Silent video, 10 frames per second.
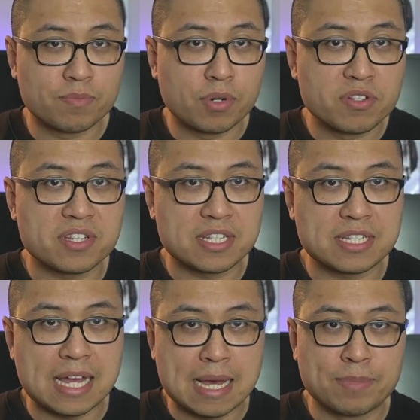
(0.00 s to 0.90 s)
of processes
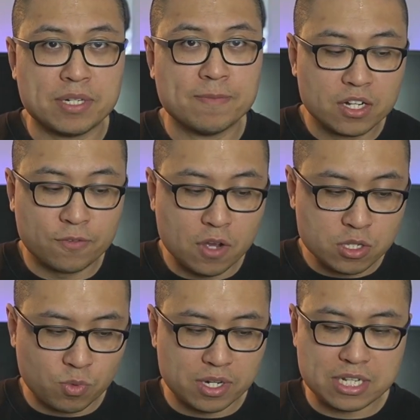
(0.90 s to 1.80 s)
that happen. The
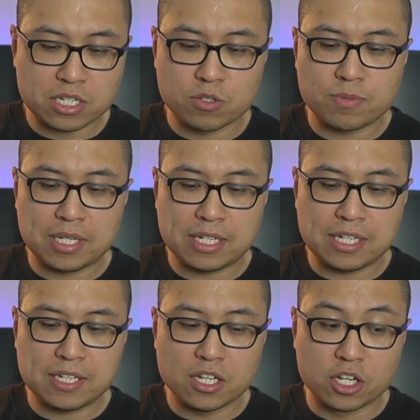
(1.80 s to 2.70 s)
first one is going to be
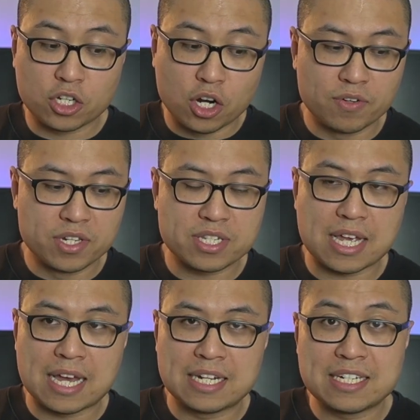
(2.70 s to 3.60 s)
the occurrence
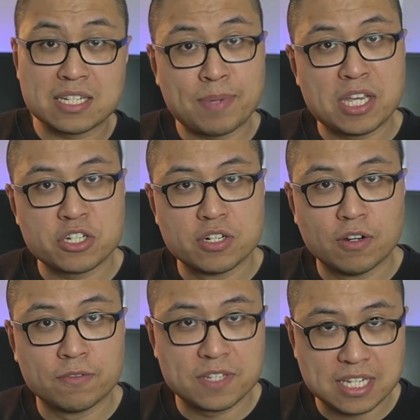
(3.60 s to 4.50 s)
and dissipation
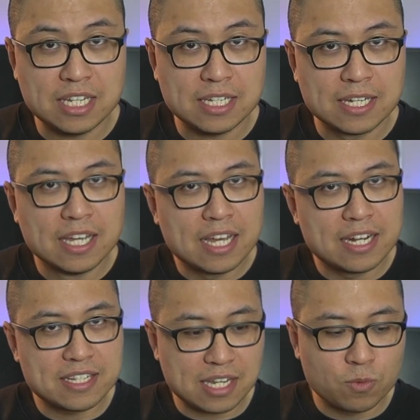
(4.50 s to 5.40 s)
of fatigue,
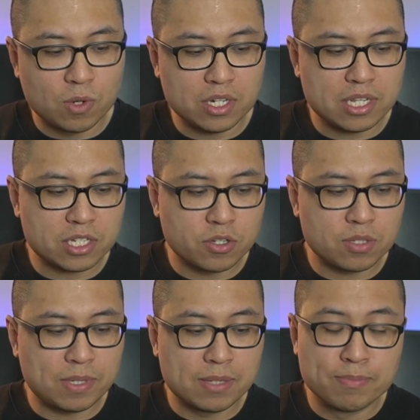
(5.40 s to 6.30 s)
and the second one is going
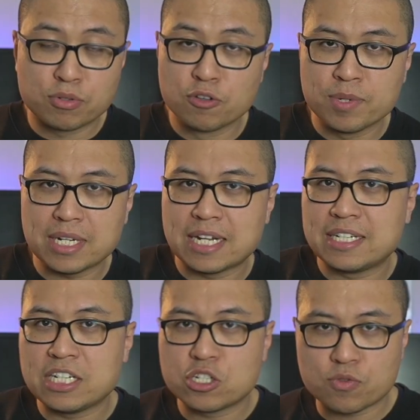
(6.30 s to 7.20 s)
to be the improvement and
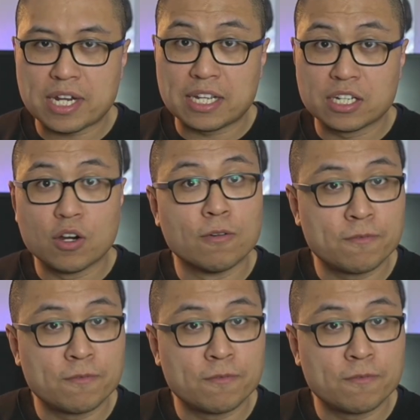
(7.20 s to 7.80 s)
detraining of